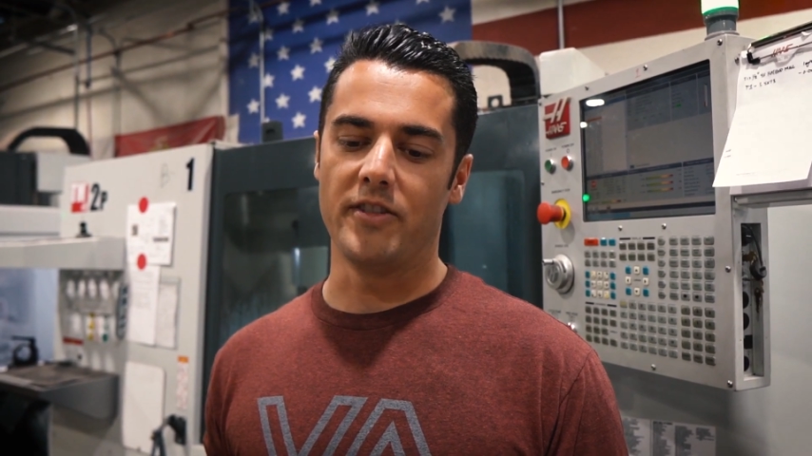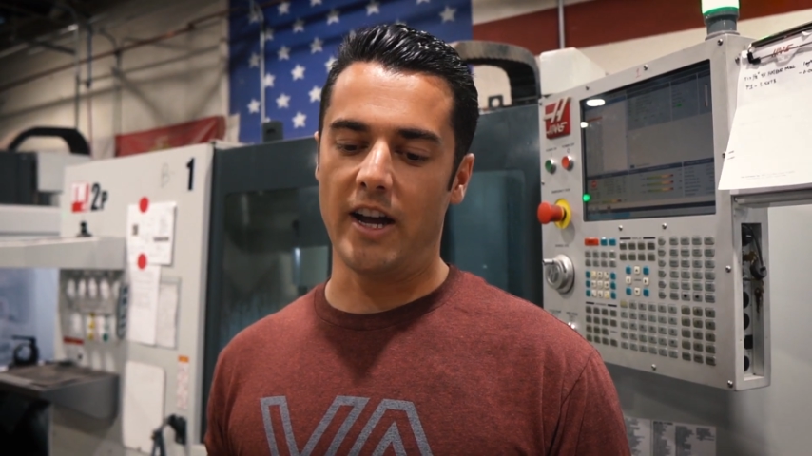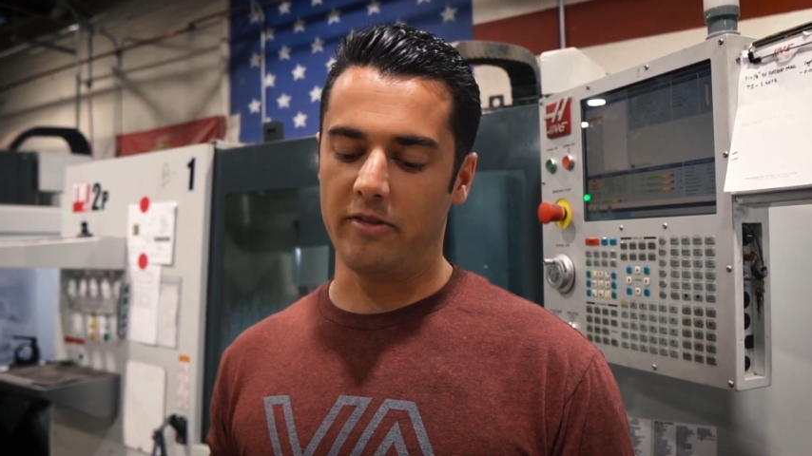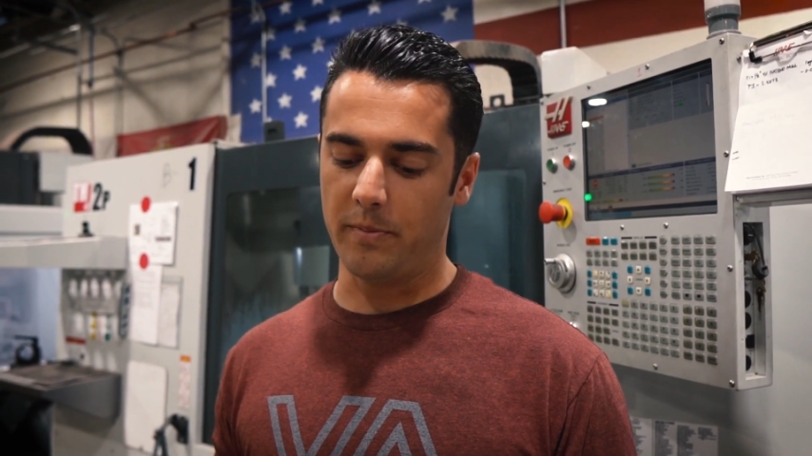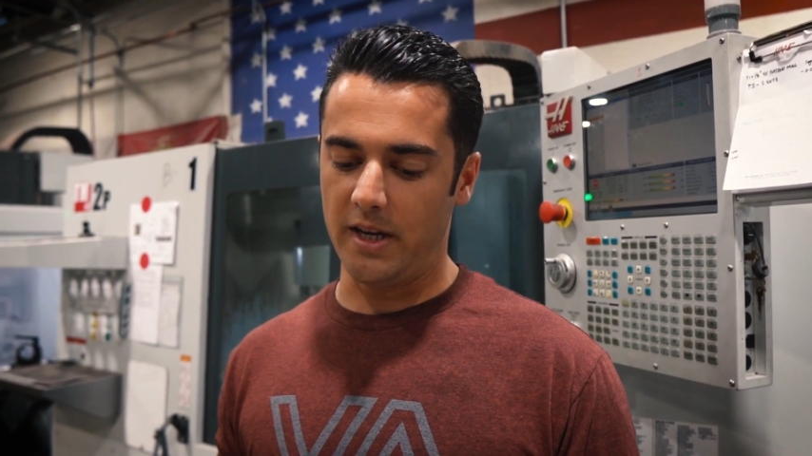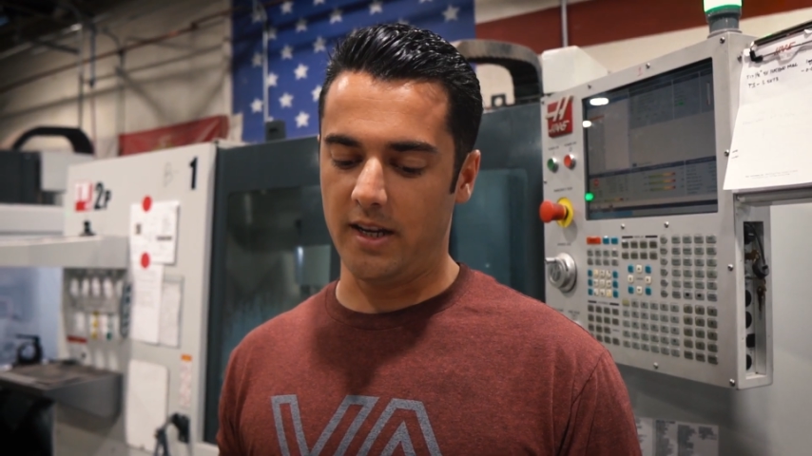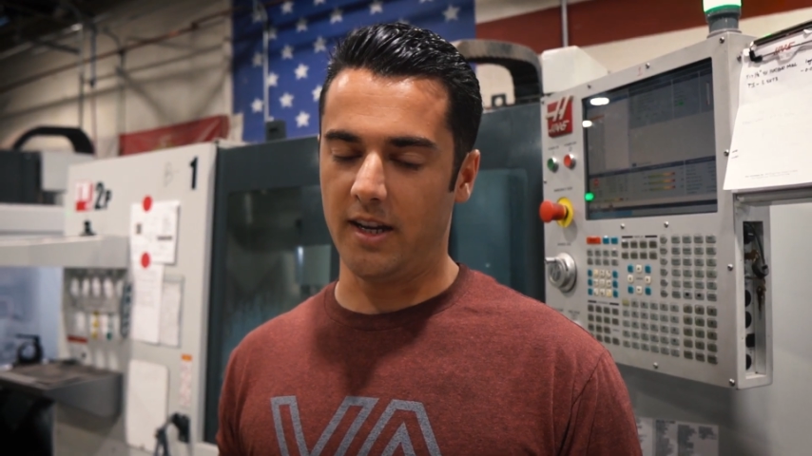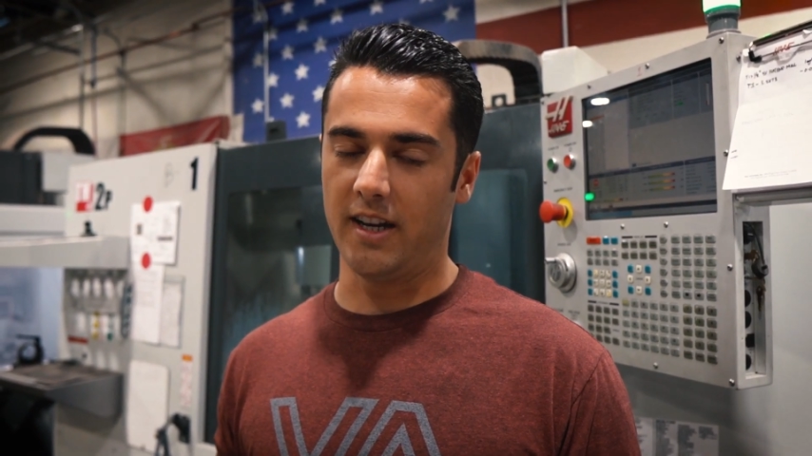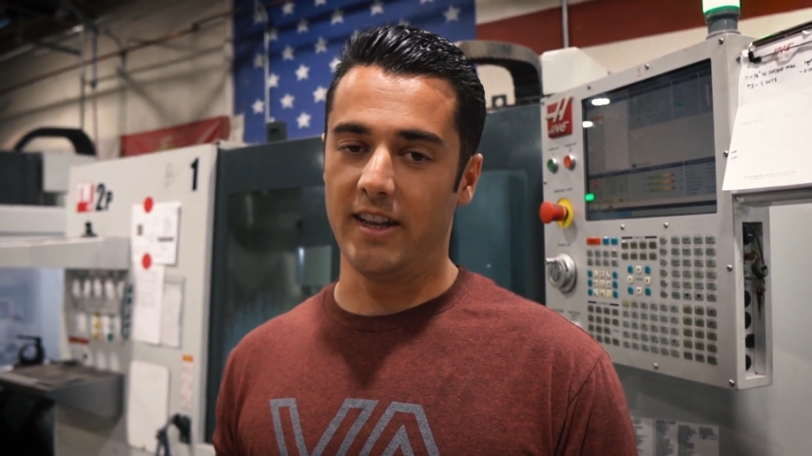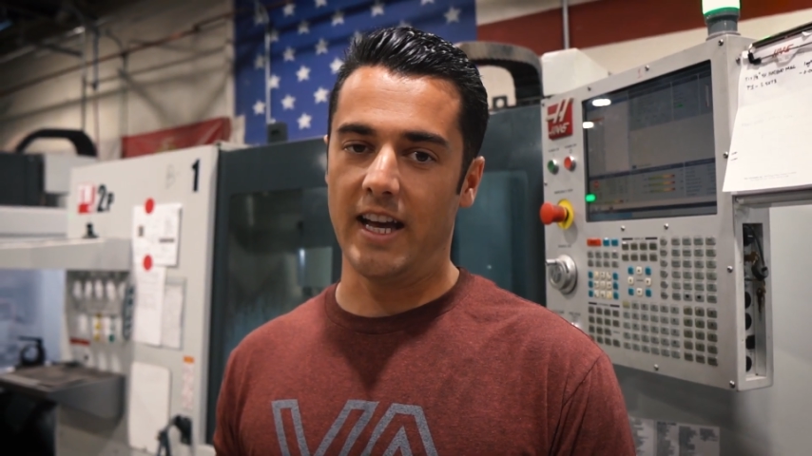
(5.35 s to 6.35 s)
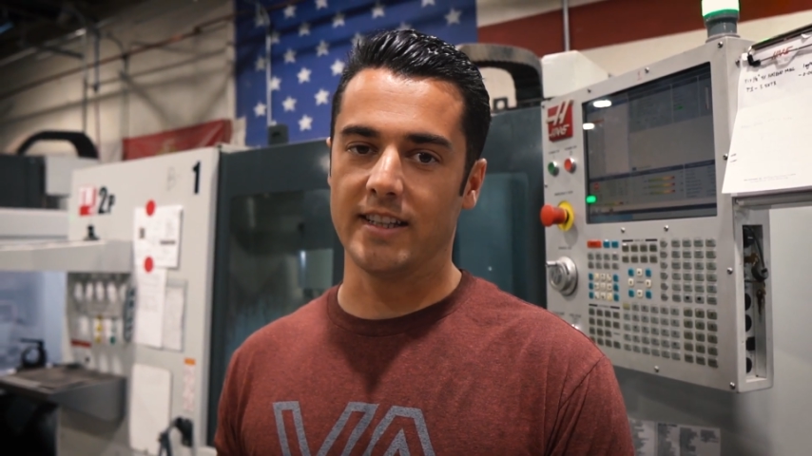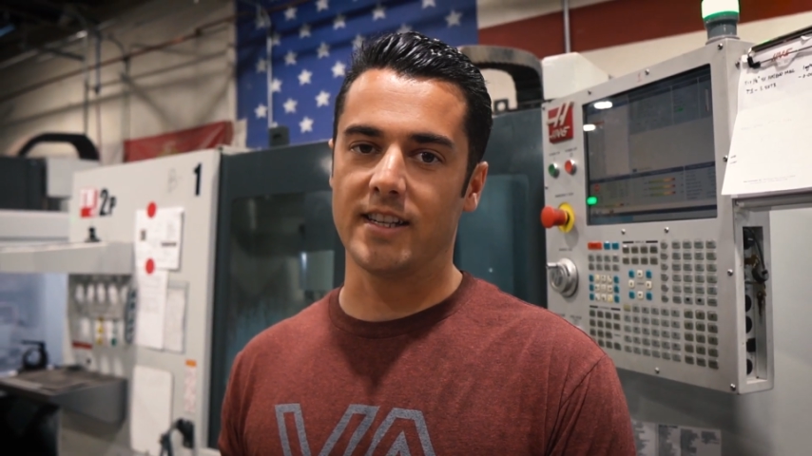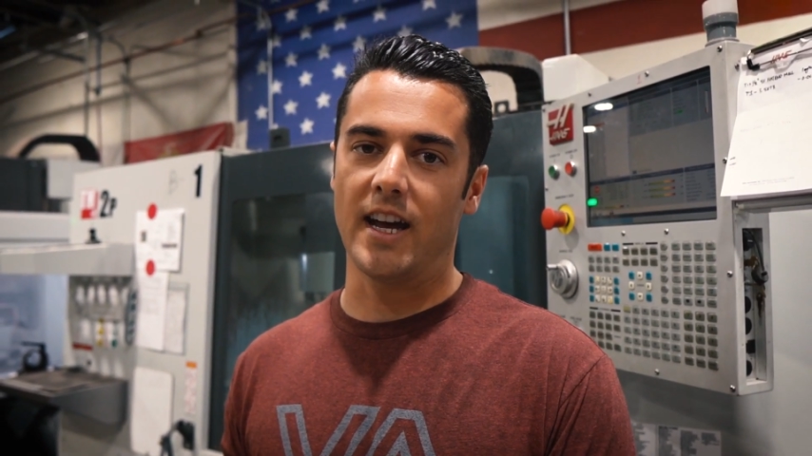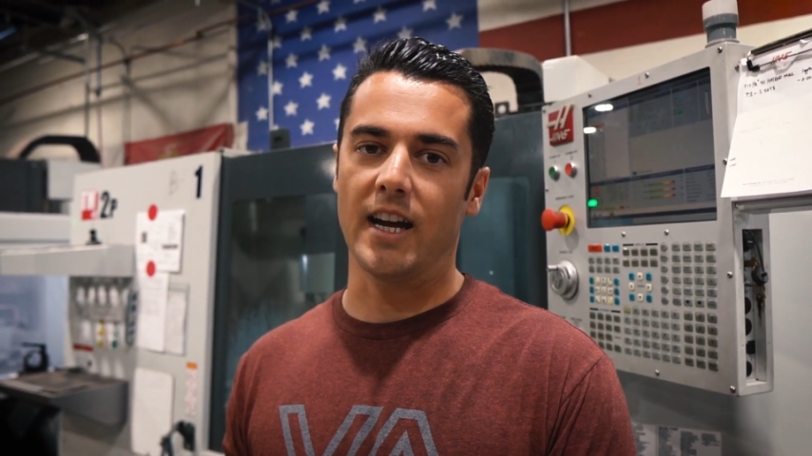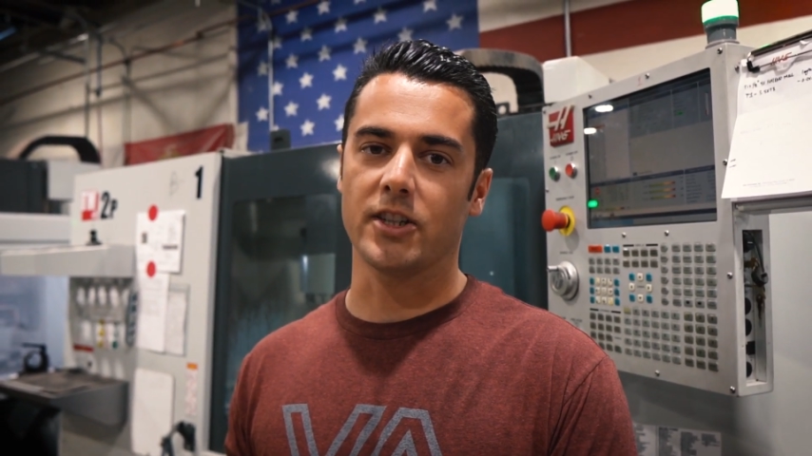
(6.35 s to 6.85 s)
knife making, and that's
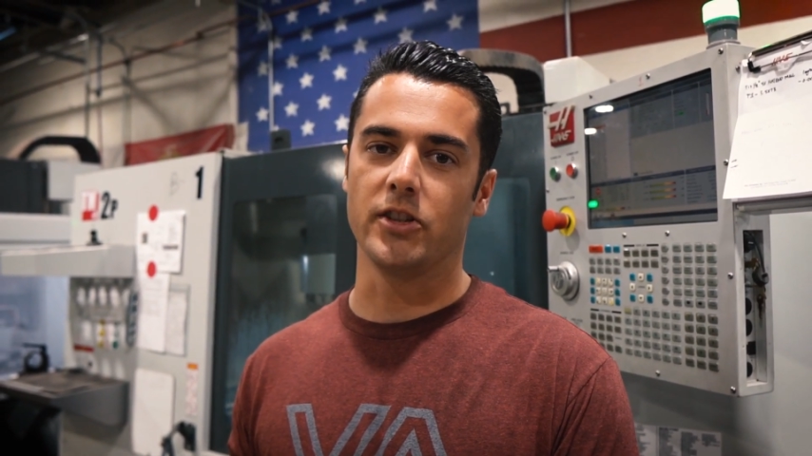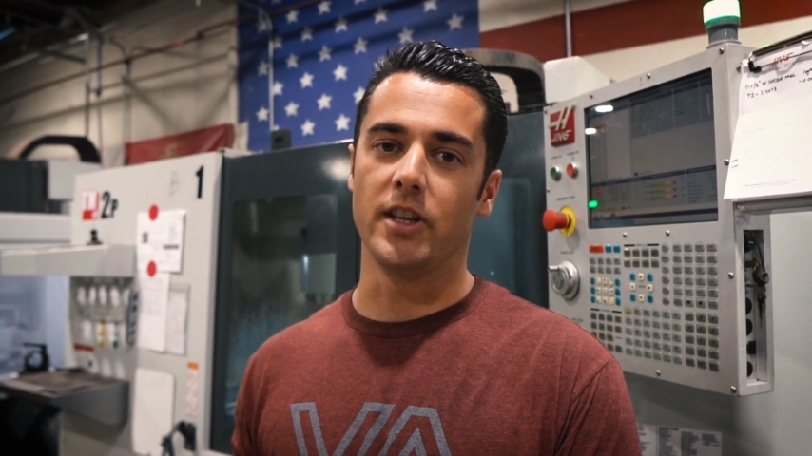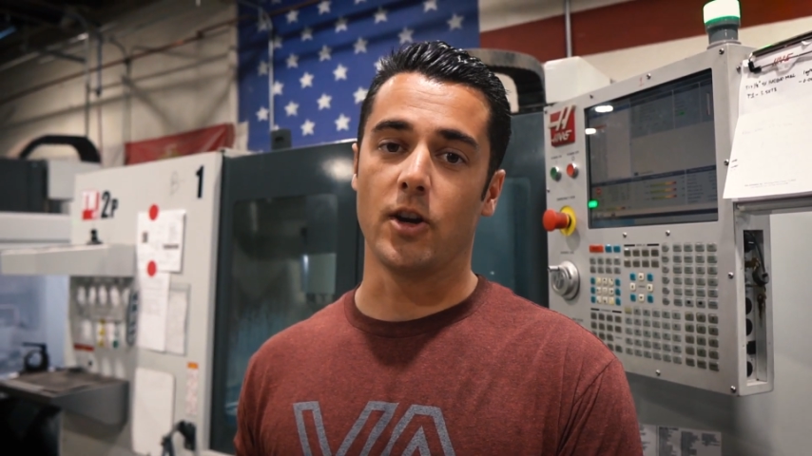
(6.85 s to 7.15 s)
actually